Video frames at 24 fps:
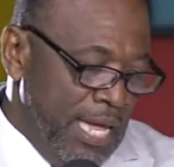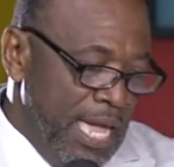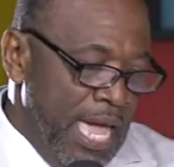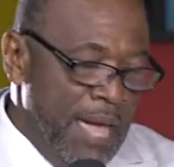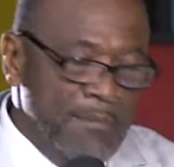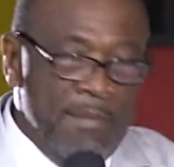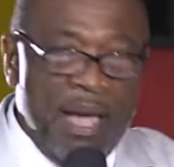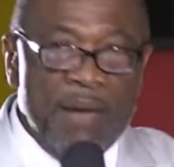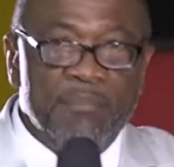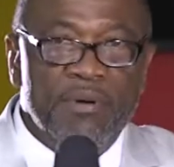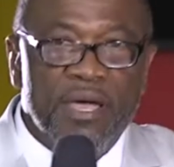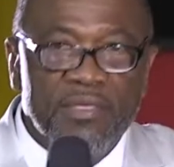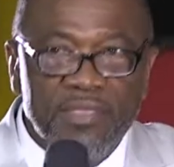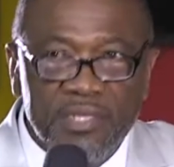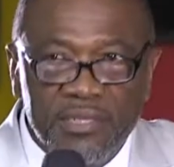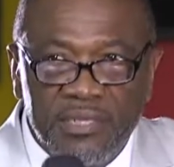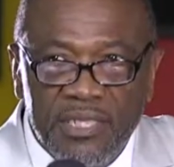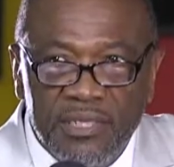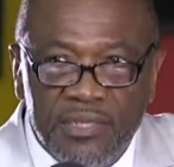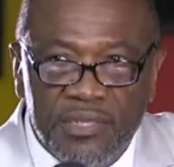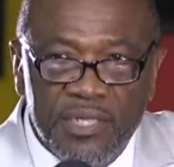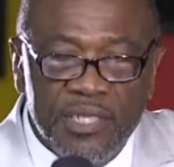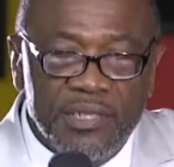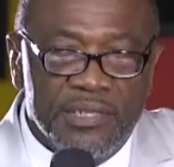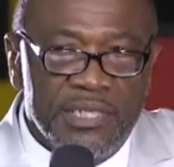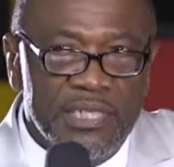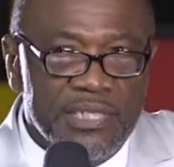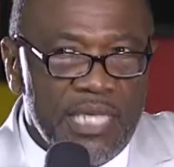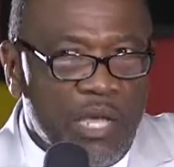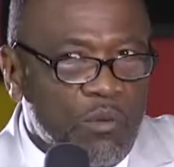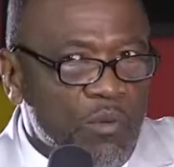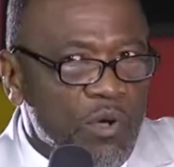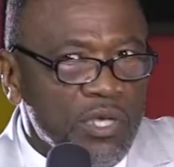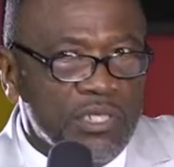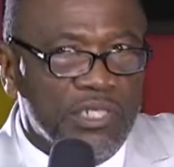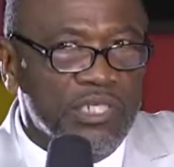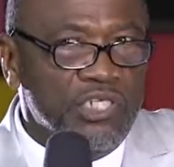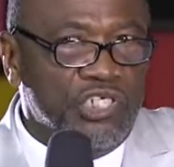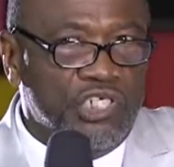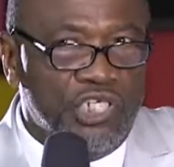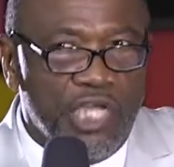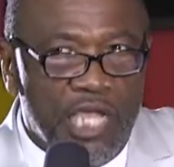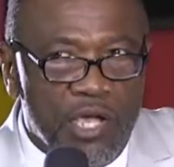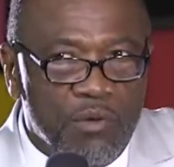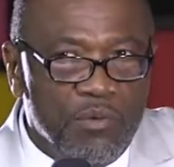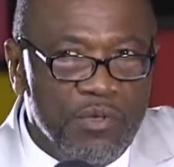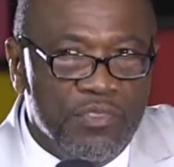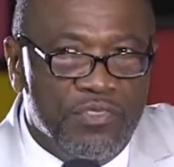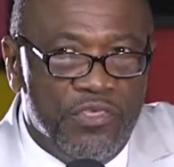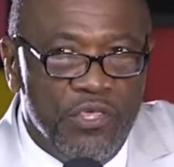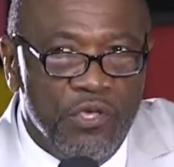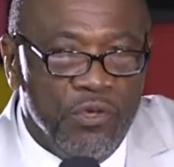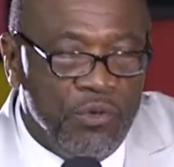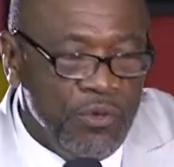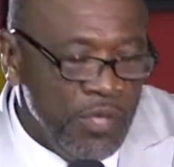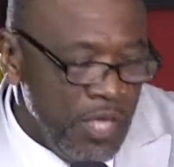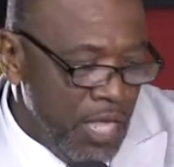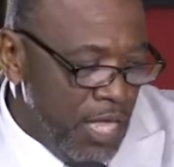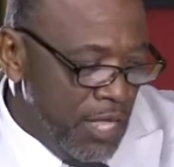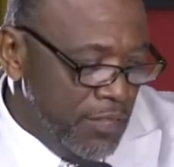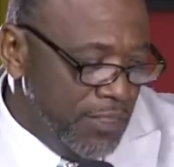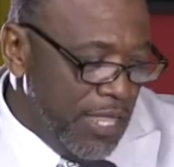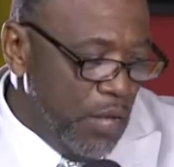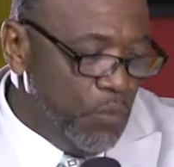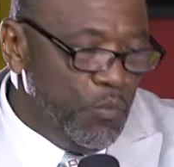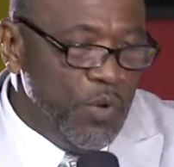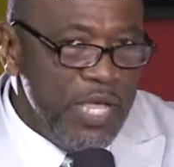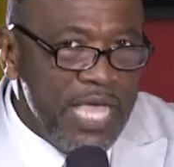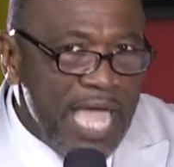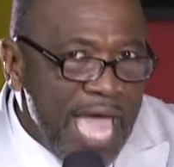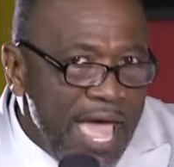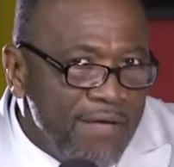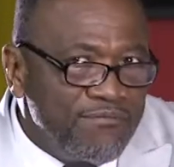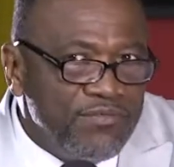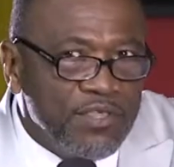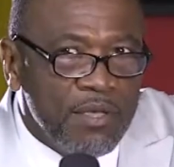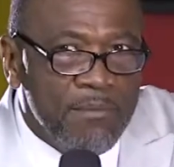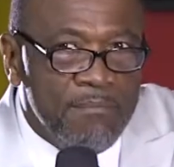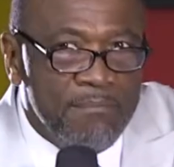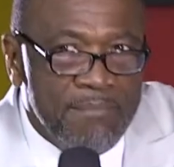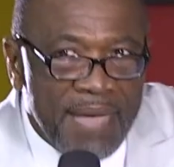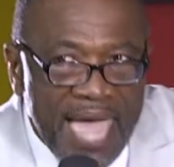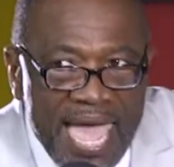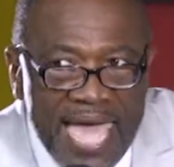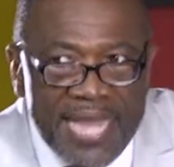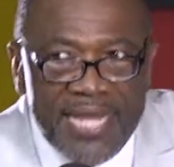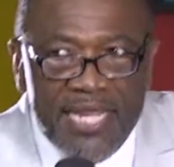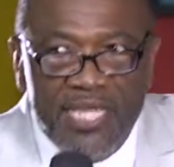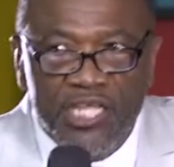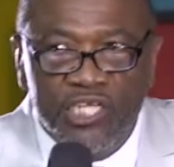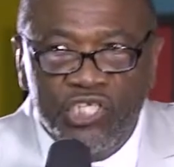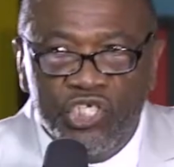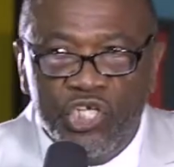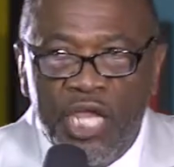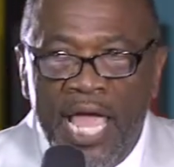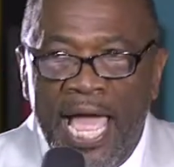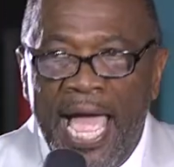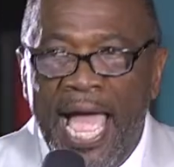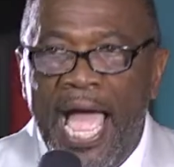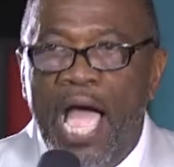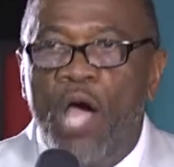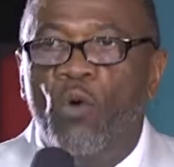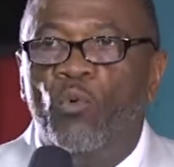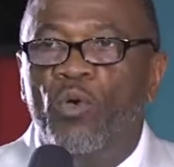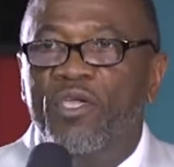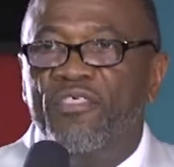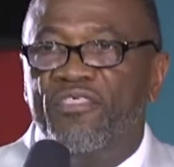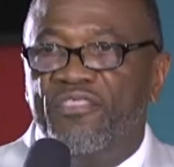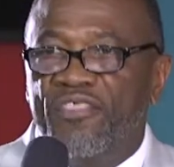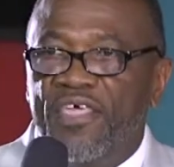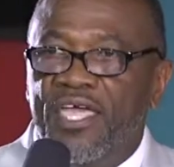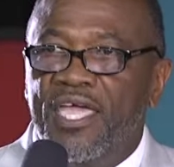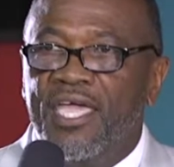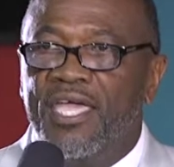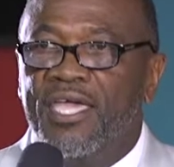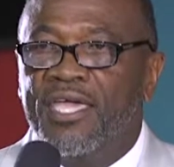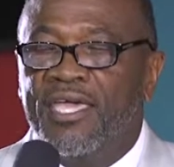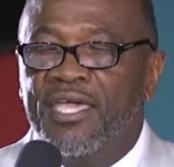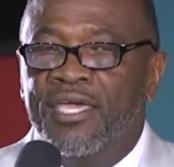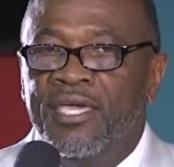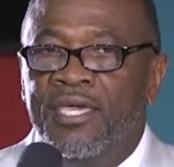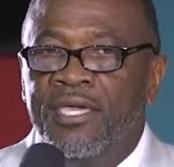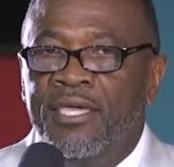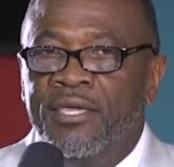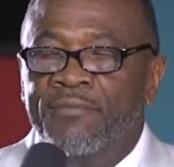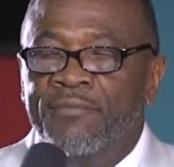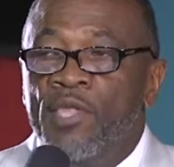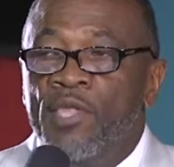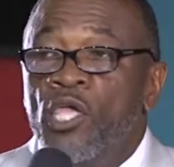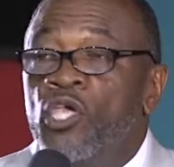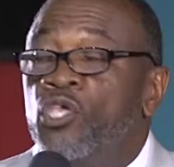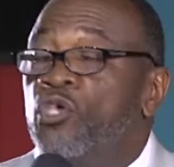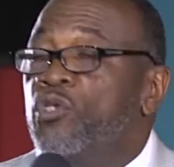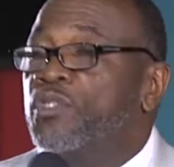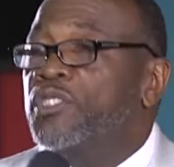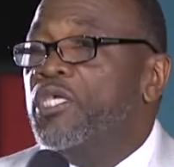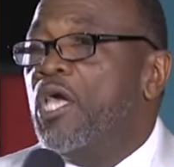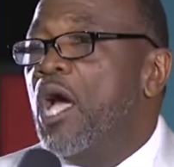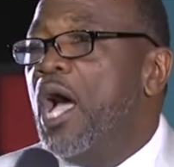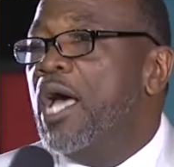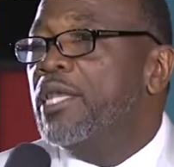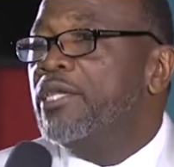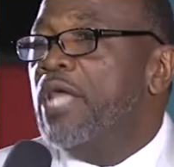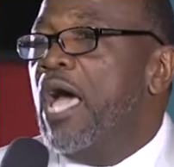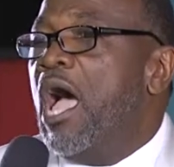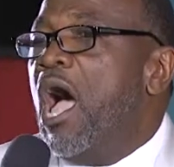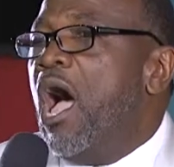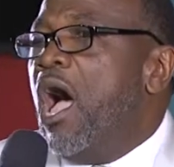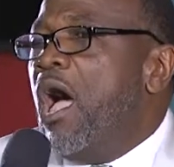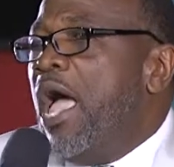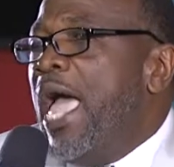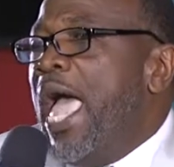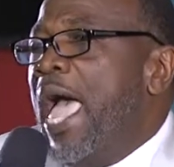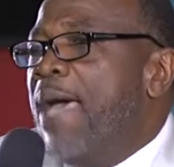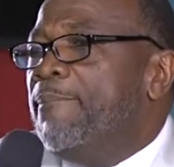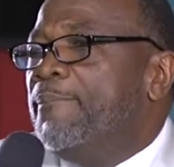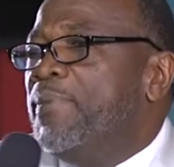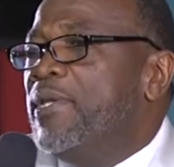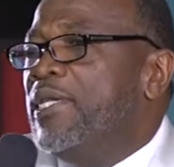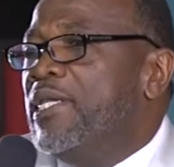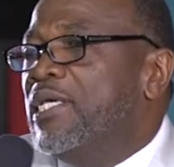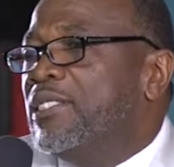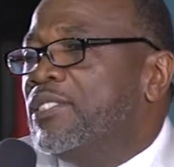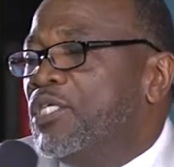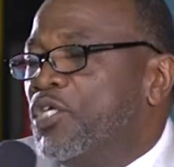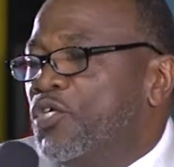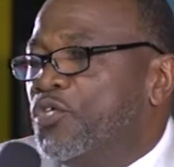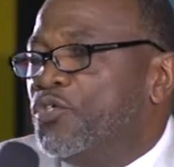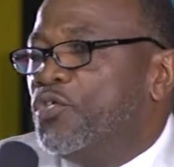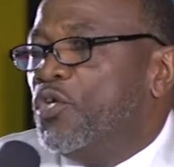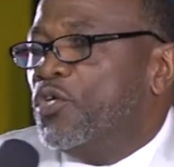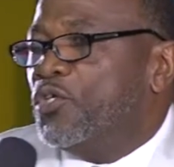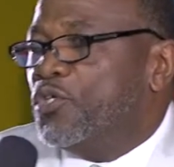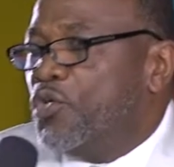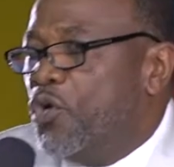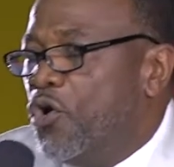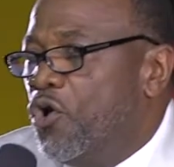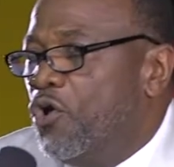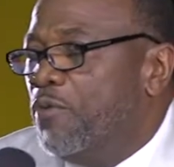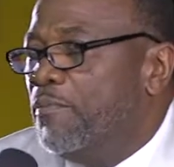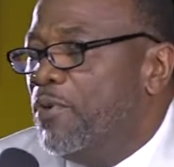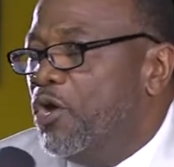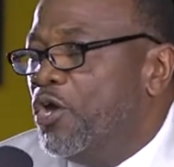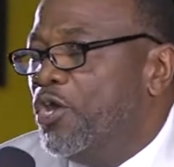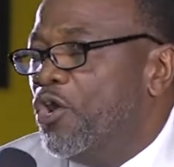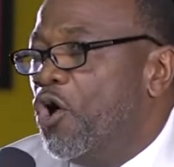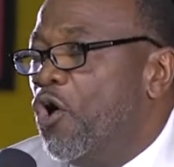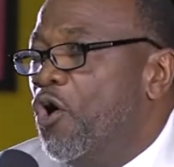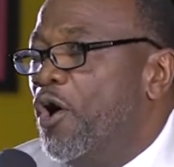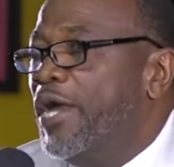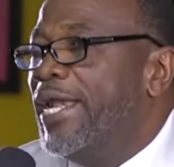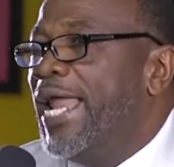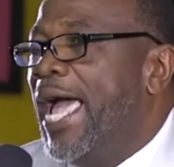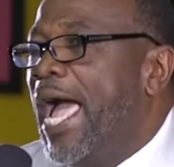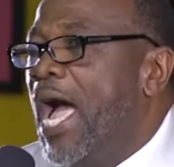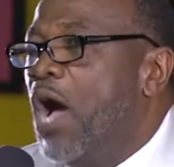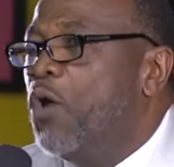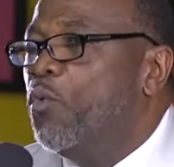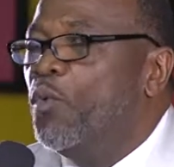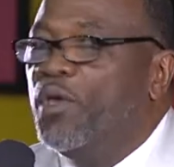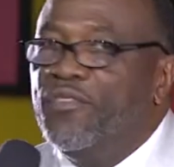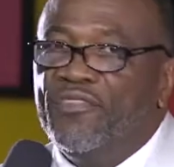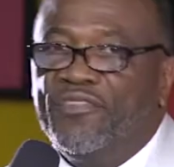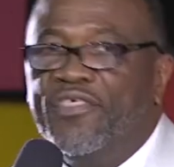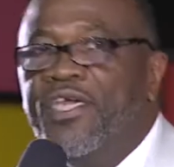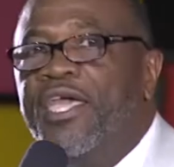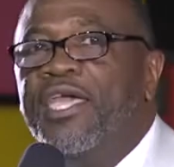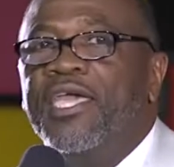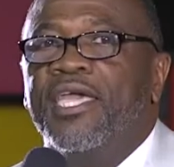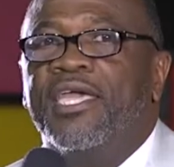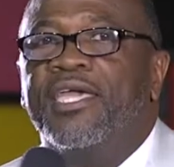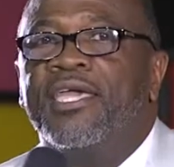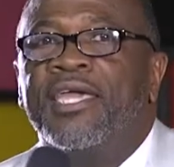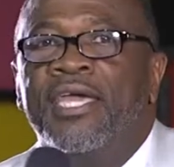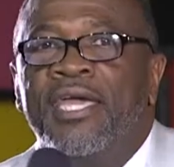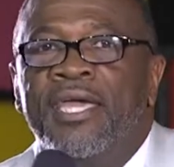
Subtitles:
And my brothers and sisters, I want to share with you that we have to manage how we think. You see, our happiness is determined on how we think.